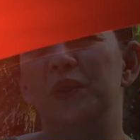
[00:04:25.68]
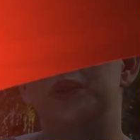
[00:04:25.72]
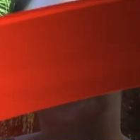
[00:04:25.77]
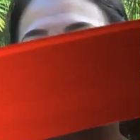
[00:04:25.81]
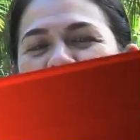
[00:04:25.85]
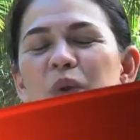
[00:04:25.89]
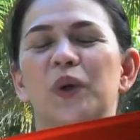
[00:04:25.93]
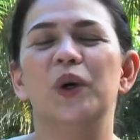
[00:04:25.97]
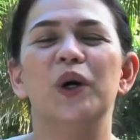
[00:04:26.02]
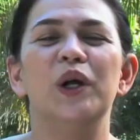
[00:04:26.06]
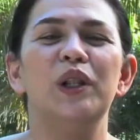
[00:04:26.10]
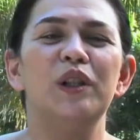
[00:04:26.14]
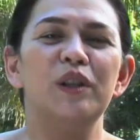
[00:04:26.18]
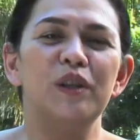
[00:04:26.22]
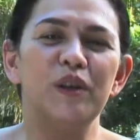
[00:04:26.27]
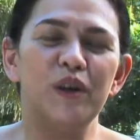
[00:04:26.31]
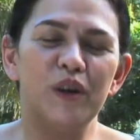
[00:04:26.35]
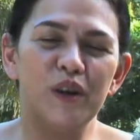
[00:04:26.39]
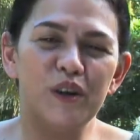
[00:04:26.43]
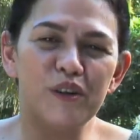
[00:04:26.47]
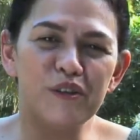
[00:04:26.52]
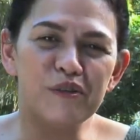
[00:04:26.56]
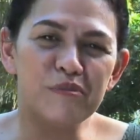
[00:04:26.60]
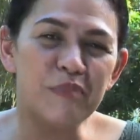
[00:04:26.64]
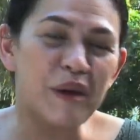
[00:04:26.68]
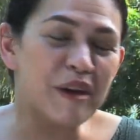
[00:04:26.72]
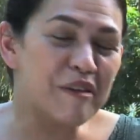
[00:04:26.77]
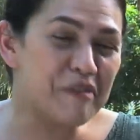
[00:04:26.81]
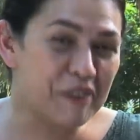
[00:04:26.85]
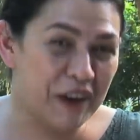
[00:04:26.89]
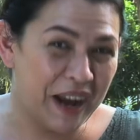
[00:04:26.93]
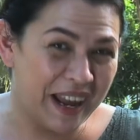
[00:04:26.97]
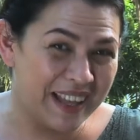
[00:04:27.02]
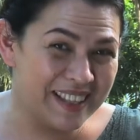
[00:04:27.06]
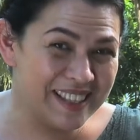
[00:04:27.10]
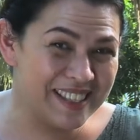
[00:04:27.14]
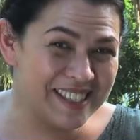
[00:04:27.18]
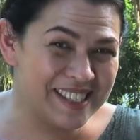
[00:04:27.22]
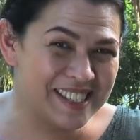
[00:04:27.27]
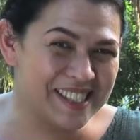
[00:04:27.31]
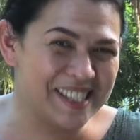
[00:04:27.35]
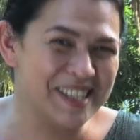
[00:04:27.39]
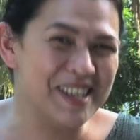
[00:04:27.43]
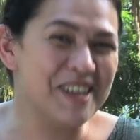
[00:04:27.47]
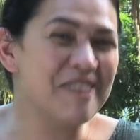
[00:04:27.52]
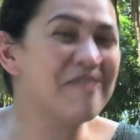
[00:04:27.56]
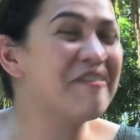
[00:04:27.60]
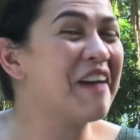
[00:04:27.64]
To all of my
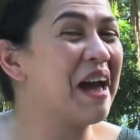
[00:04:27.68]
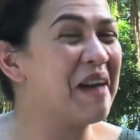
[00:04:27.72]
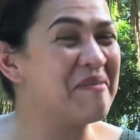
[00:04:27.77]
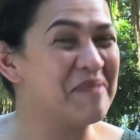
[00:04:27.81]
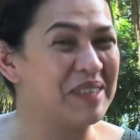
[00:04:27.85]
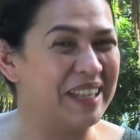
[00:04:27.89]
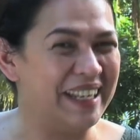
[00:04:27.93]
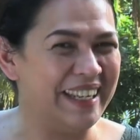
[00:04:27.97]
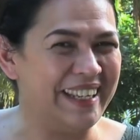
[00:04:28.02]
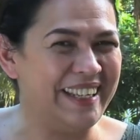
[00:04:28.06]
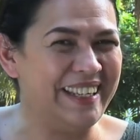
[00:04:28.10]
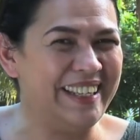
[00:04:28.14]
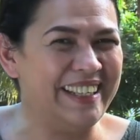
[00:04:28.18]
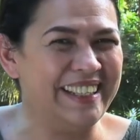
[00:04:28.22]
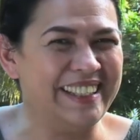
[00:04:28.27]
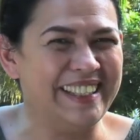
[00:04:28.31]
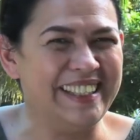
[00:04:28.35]
friends, family,